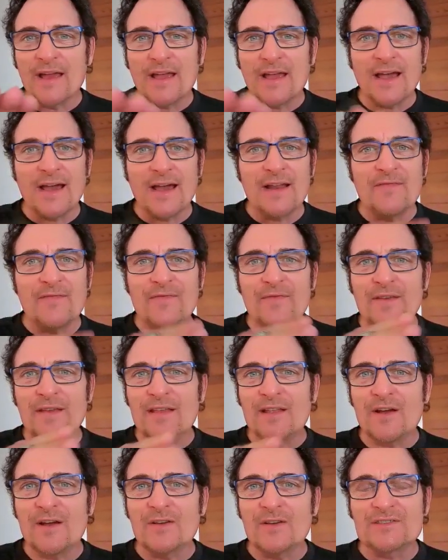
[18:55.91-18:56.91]
Kind of,
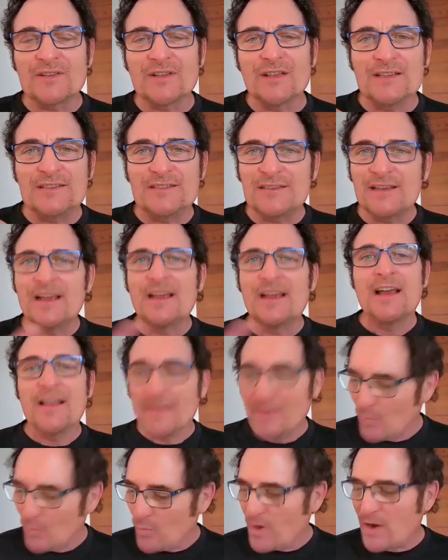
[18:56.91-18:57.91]
so
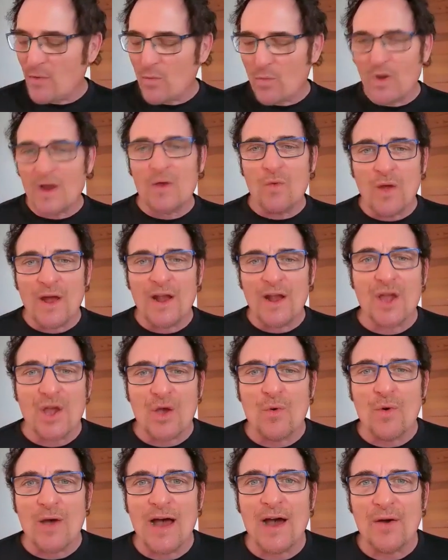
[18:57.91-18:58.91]
what a way to
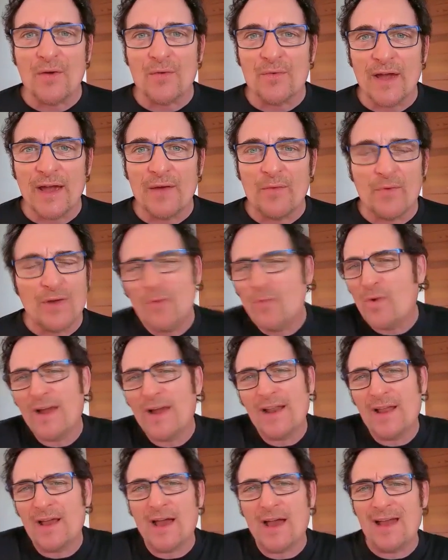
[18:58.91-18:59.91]
go out, right? What a
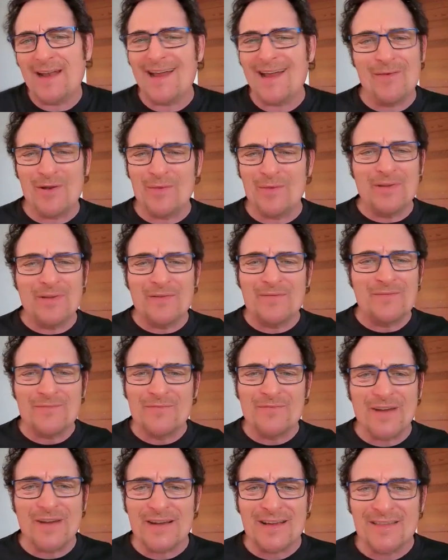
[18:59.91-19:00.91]
way to, and I would have been
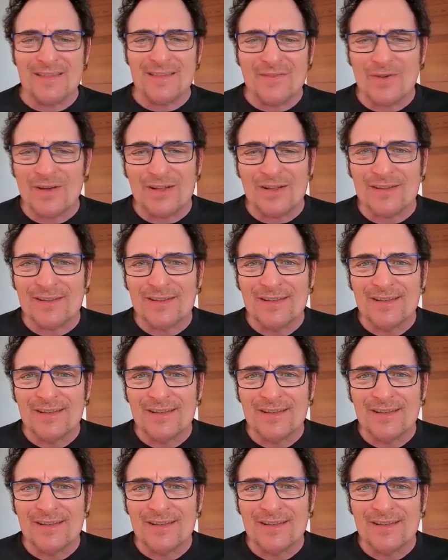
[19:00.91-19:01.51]
fucking thrilled